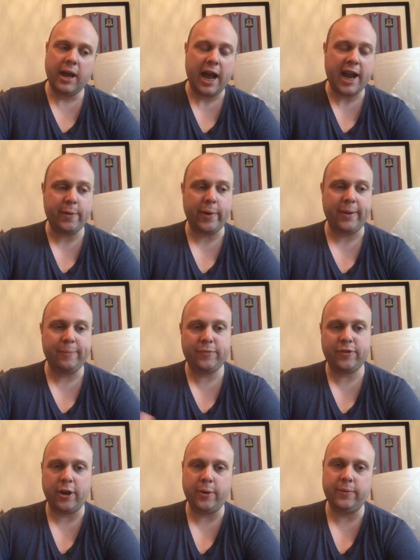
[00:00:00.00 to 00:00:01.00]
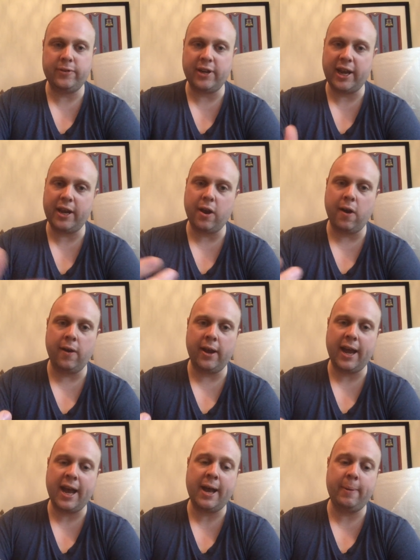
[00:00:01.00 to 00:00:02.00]
Anyway, so today I
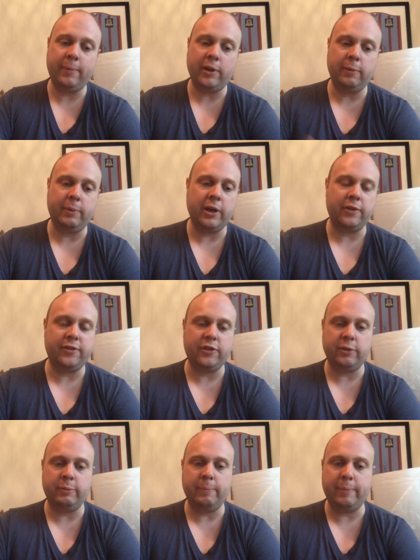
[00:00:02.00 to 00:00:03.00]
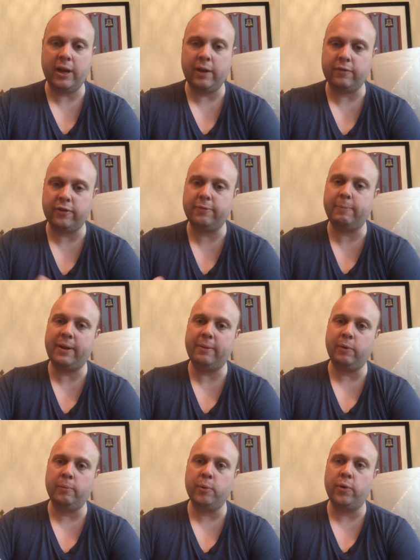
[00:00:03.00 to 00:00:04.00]
am going to be going to the gym in a bit. I've just spent
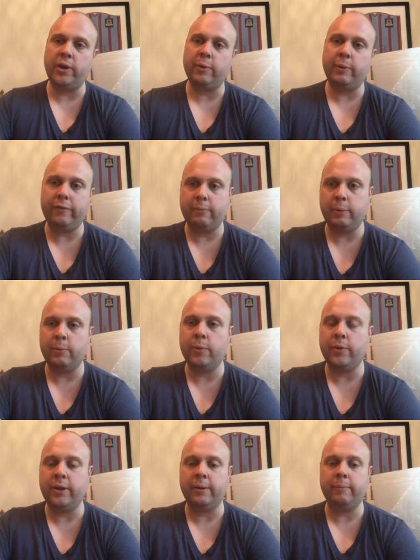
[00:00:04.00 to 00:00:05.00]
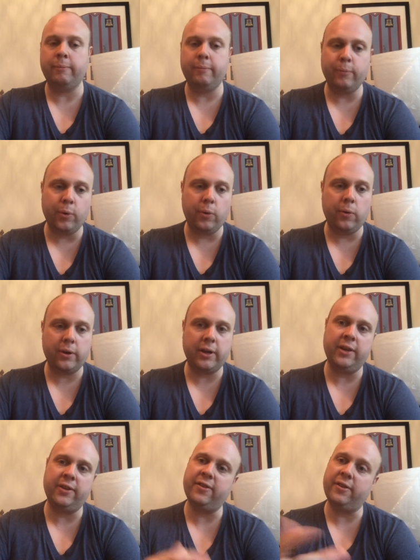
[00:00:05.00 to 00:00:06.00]
my morning, went for my morning walk.
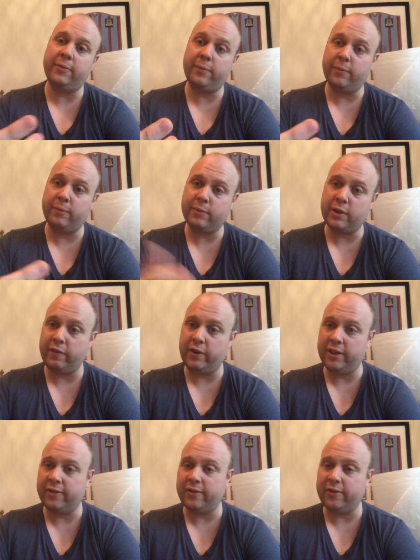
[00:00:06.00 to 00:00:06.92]
It's currently at the